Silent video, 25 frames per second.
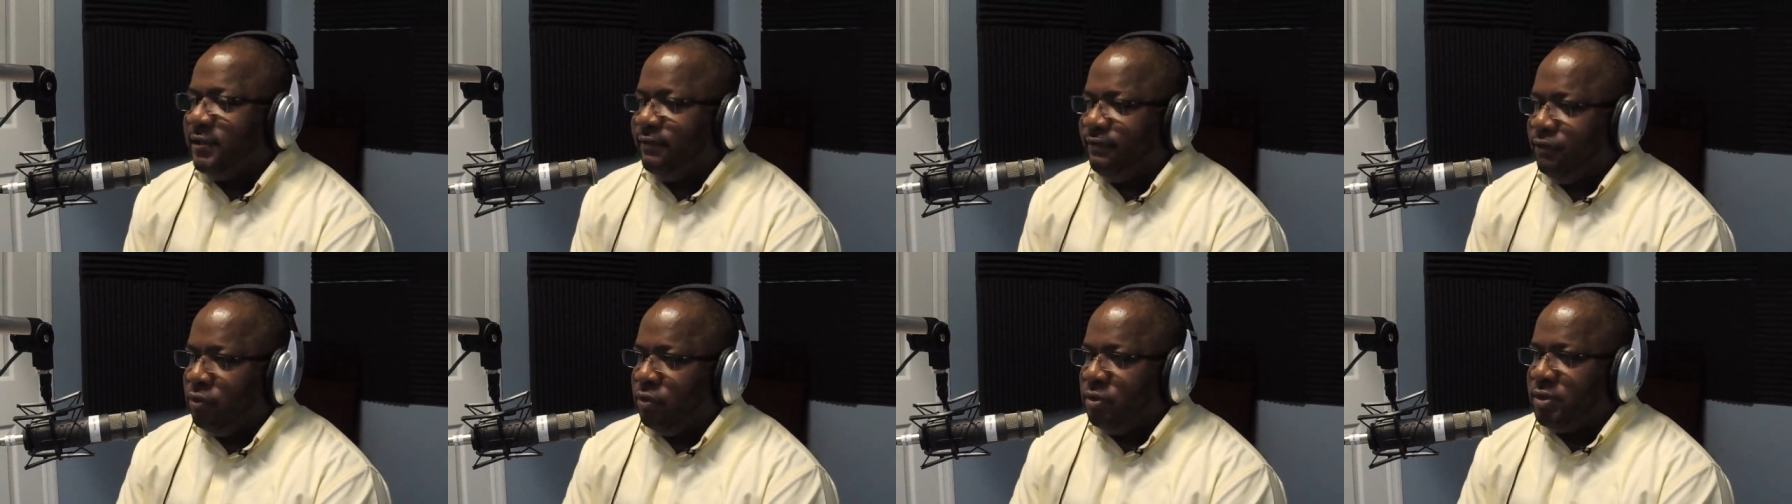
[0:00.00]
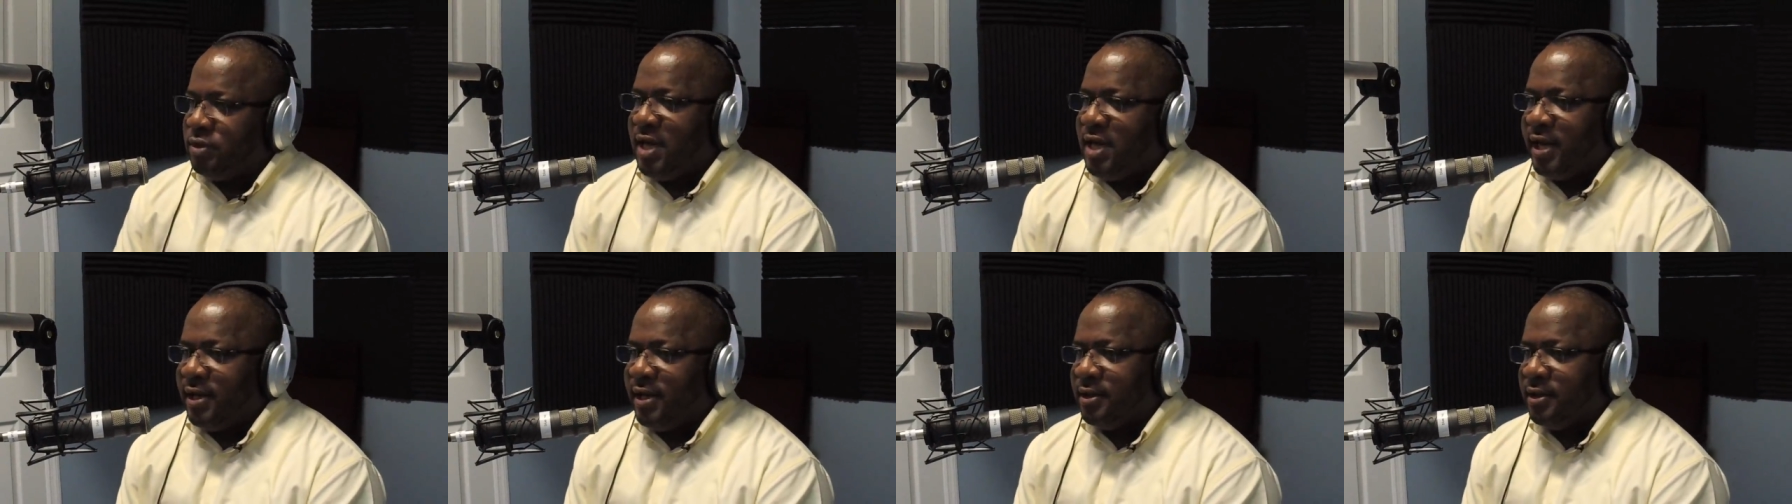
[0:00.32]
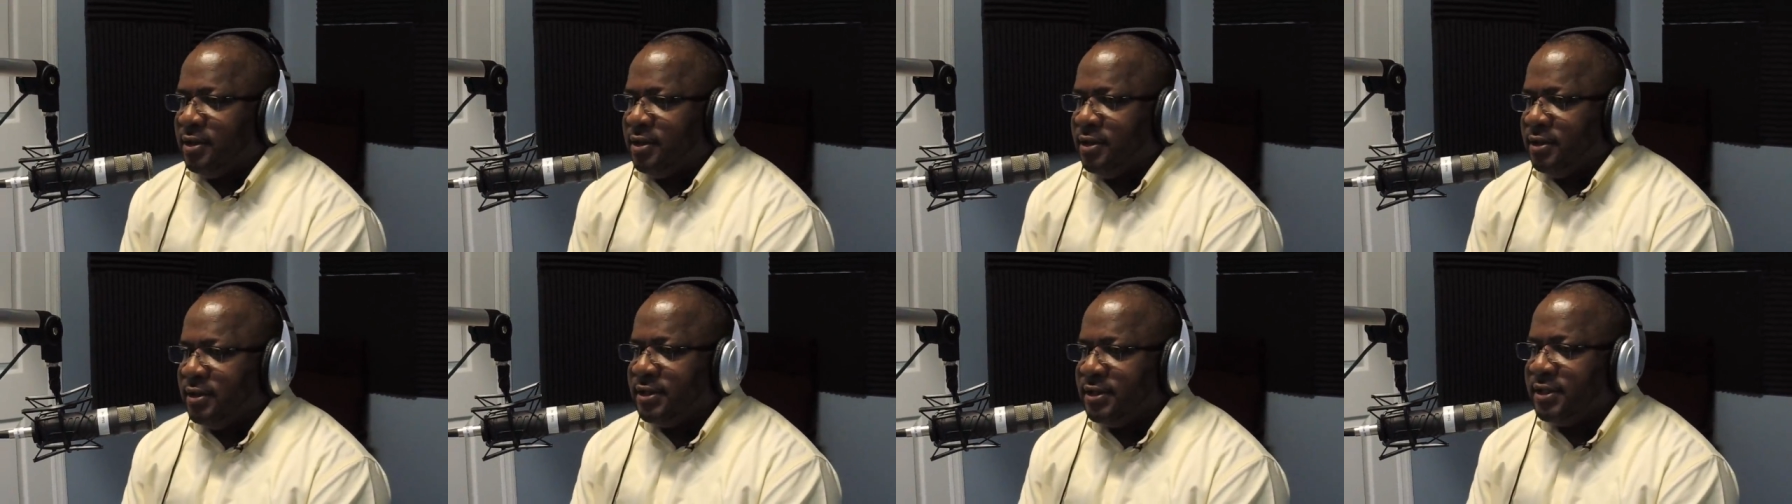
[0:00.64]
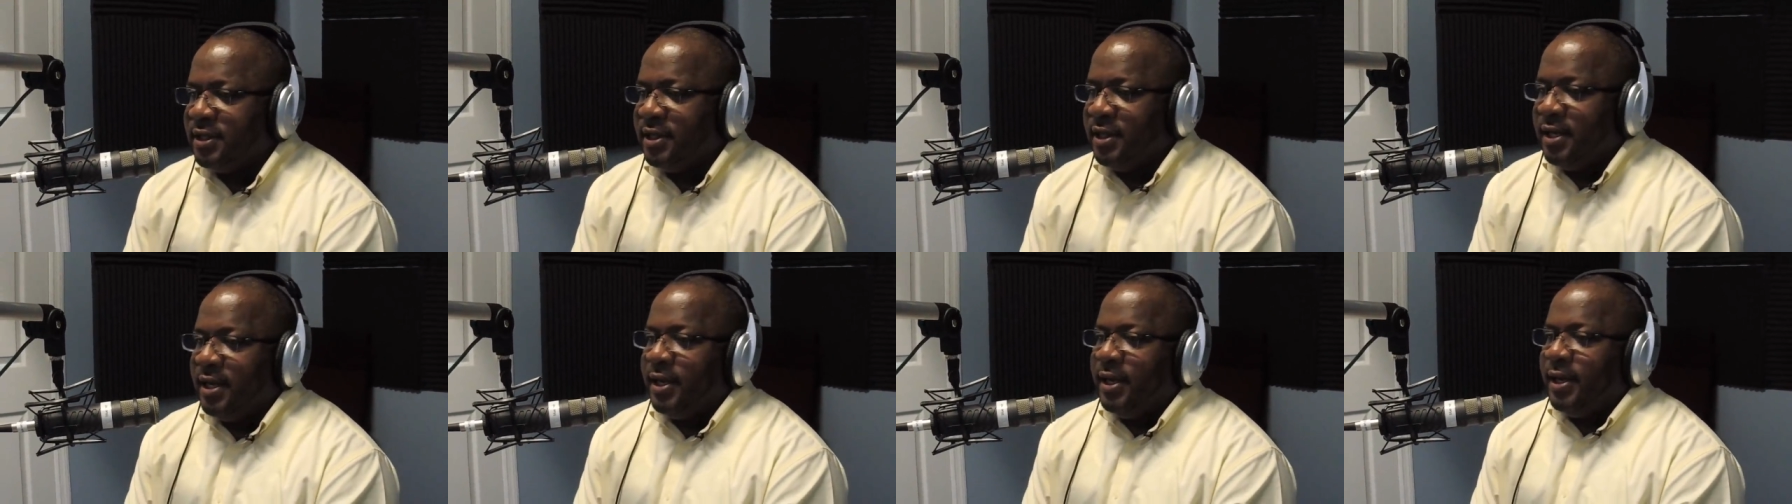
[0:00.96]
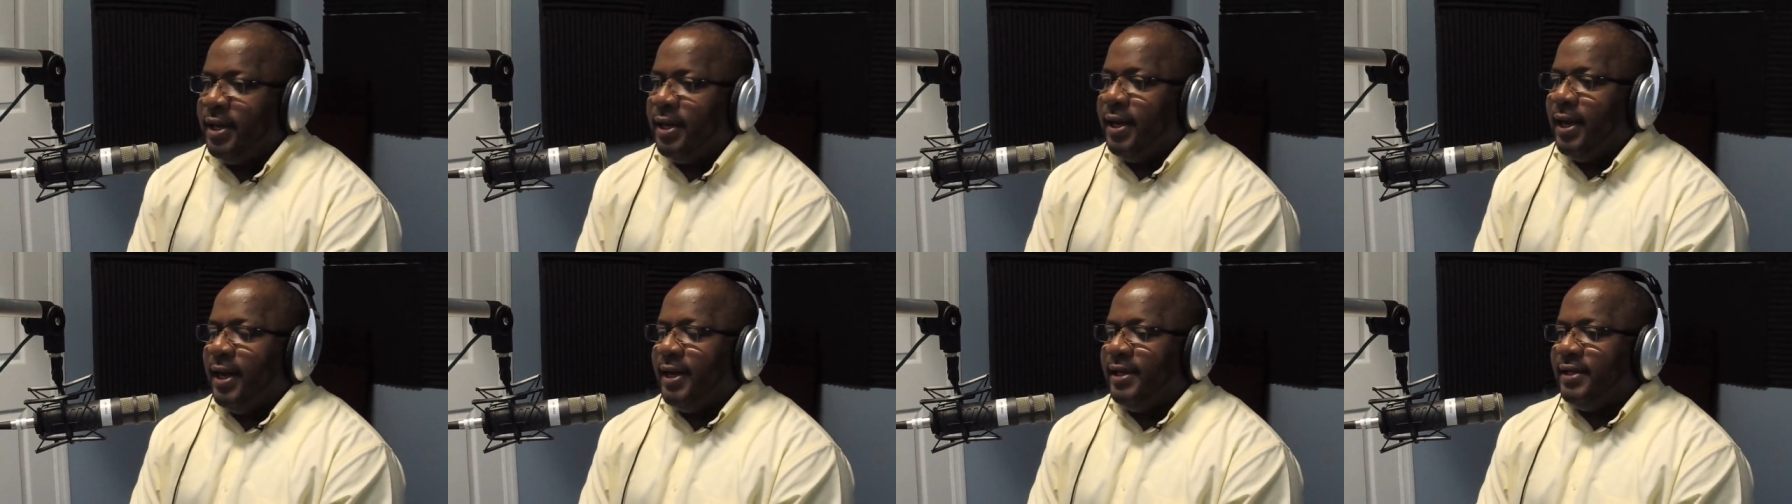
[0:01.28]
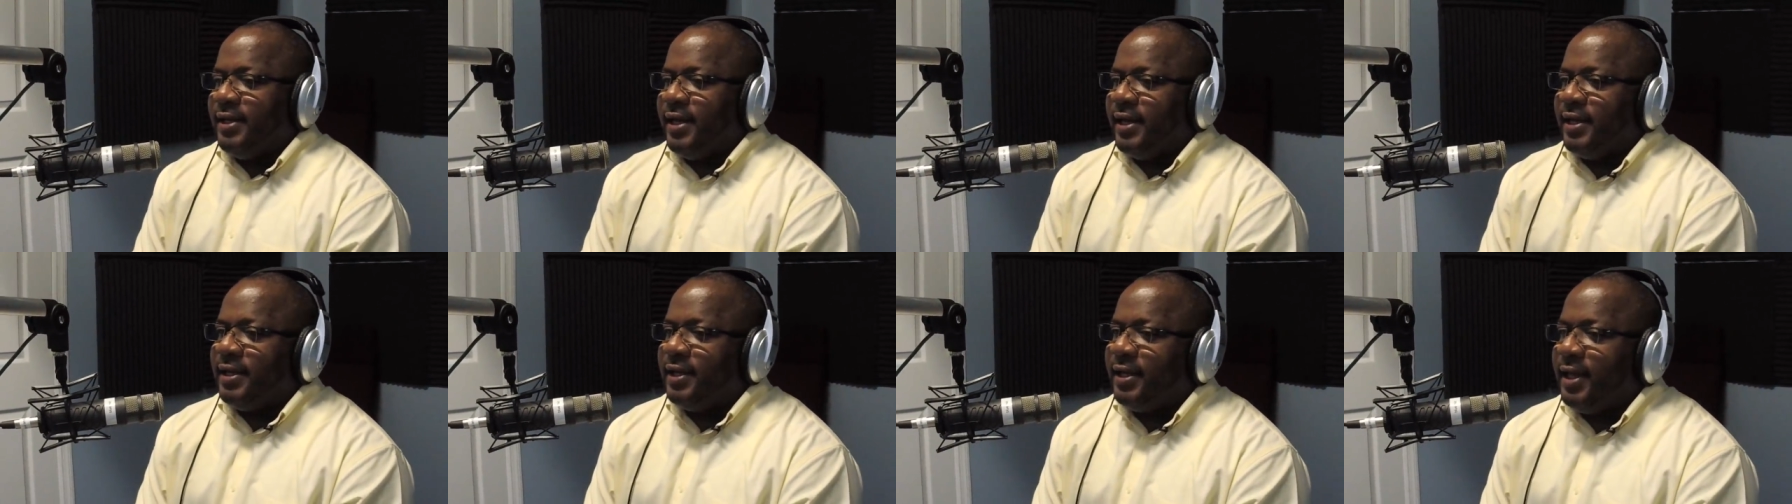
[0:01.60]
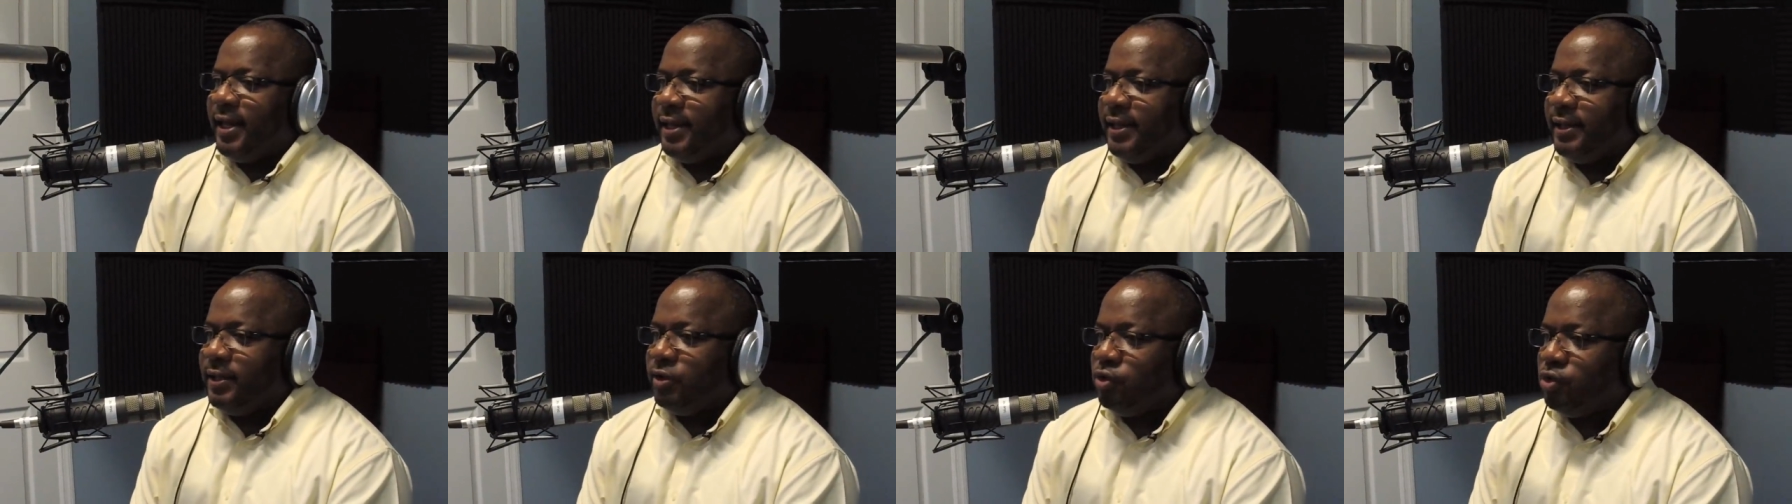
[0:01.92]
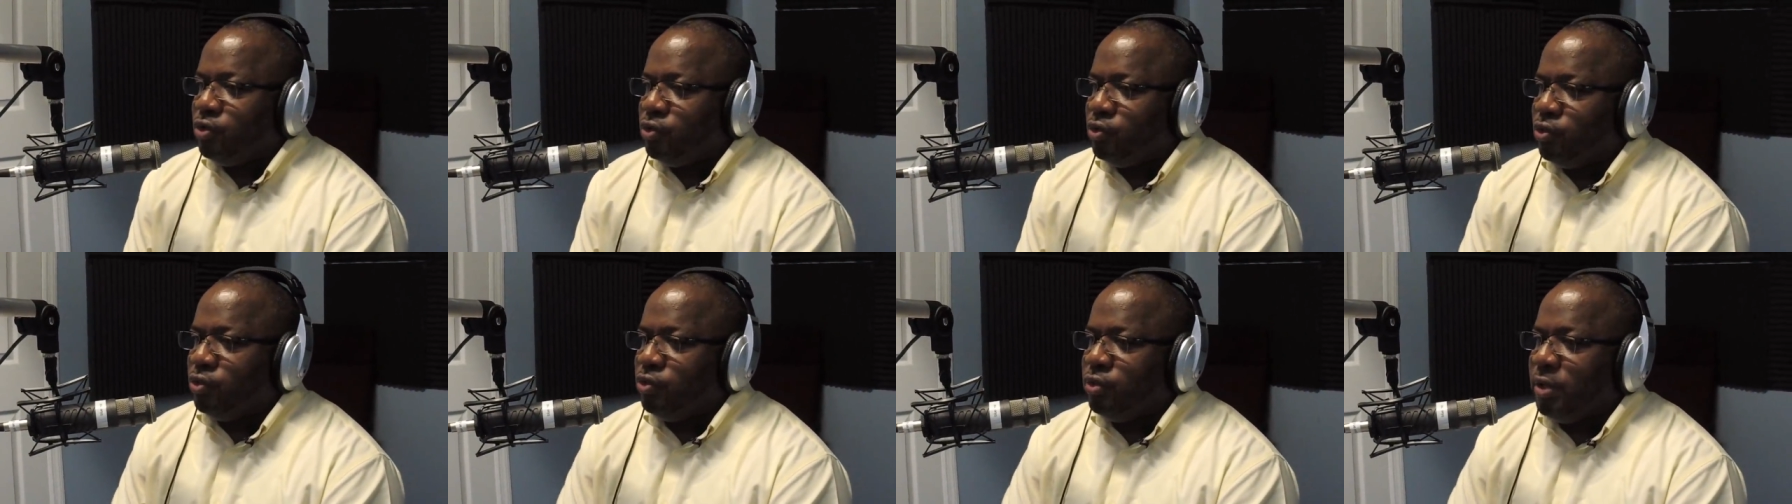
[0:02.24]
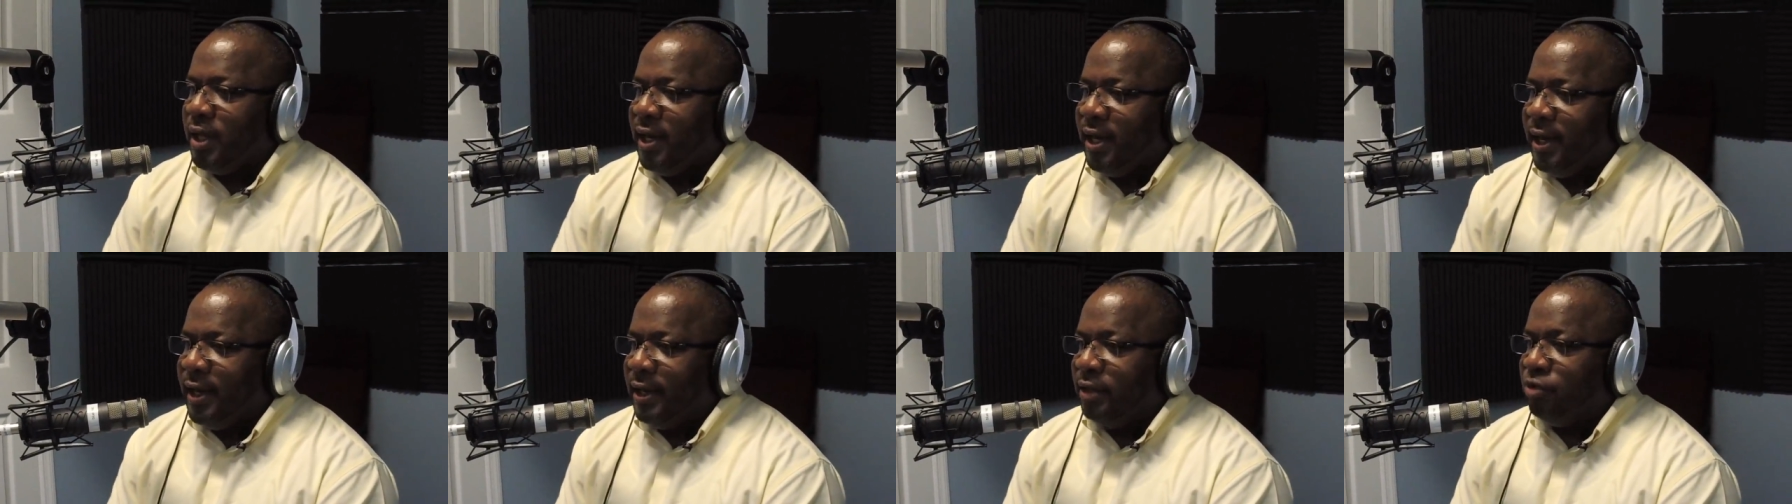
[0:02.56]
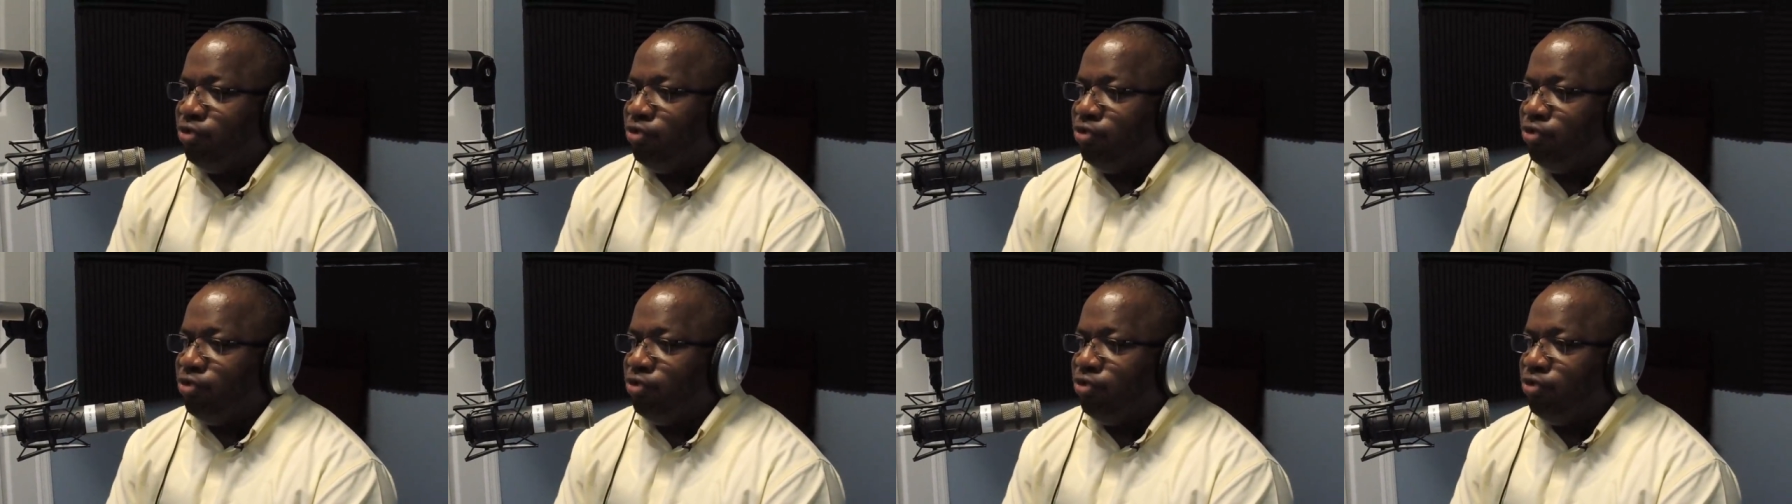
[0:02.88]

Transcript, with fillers: of those articles are dedicated to uh,